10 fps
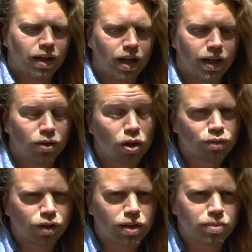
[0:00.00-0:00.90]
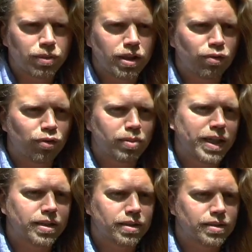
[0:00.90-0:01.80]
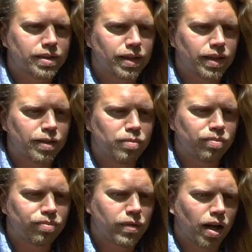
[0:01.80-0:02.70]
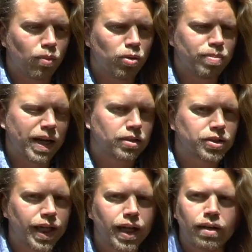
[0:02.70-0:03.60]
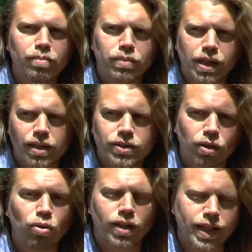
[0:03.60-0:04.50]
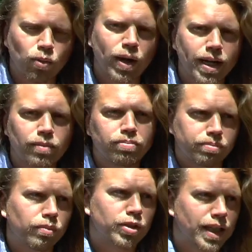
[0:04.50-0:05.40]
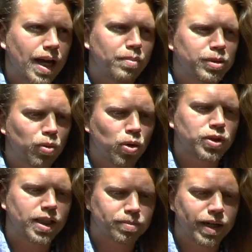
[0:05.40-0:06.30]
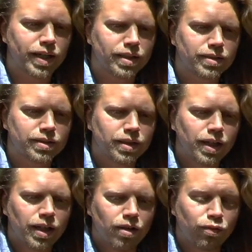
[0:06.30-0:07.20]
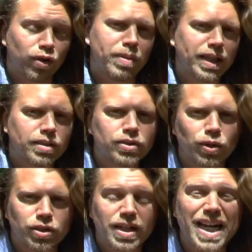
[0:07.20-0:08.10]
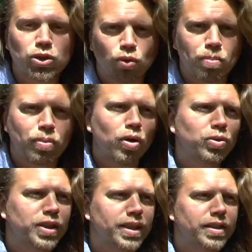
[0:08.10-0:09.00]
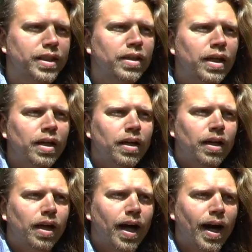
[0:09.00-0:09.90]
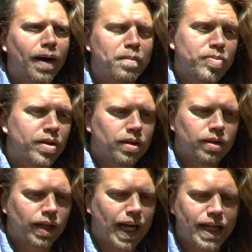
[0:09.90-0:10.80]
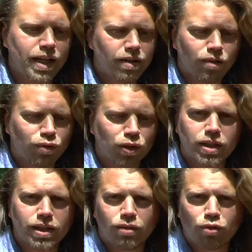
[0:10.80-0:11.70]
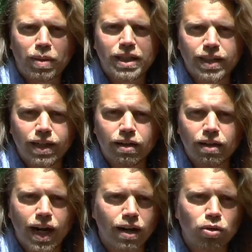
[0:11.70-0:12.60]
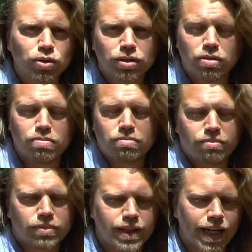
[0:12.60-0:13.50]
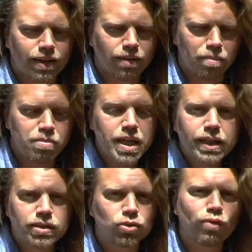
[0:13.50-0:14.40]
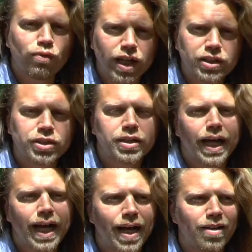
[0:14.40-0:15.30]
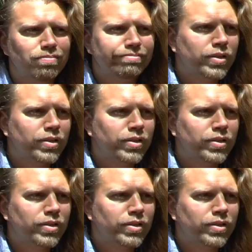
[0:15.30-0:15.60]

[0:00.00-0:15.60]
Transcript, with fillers: uh, not fer uh, fermented, um, I would better say, because oh, in a way salami is processed, but it's fermented, so it's a natural processing. Um, and then for the for my dinner, I also take meats or fish, and